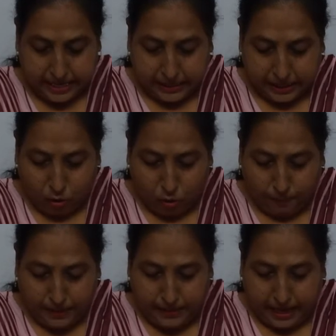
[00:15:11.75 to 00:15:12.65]
They
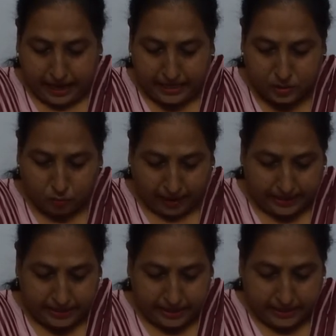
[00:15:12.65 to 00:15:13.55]
open their eyes
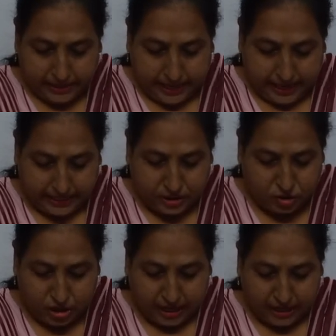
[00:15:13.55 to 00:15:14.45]
wide, their heads shake,